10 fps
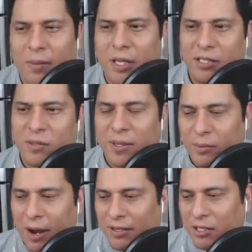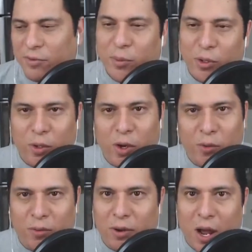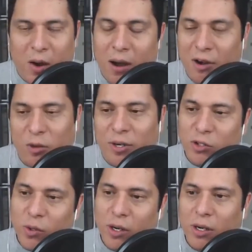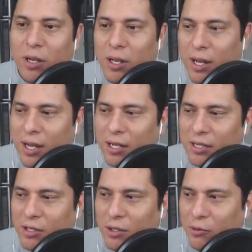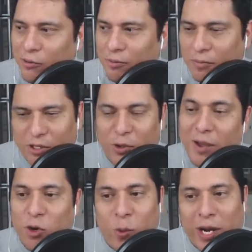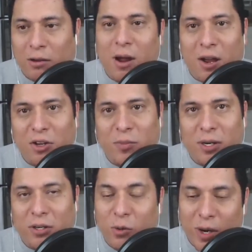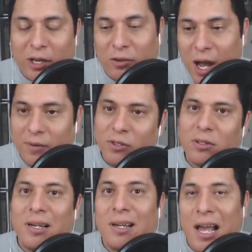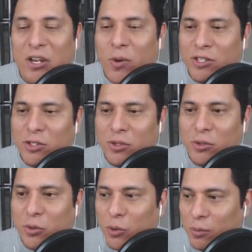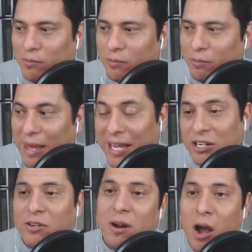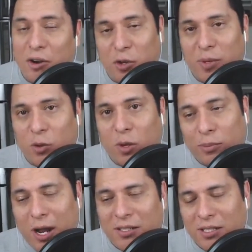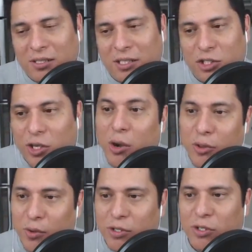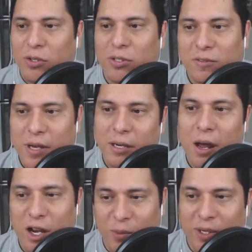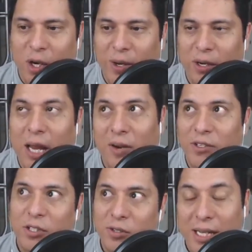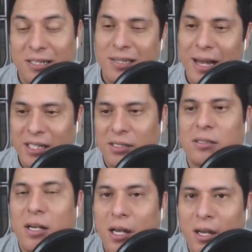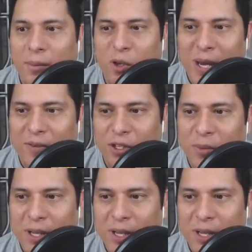Let's explain the process for people who don't know how audiobooks work. You have your regular audiobook, your regular novel, and you want to make it into an audiobook. What process did you go through to find an audiobook narrator? A lot of us use ACX, but you might have used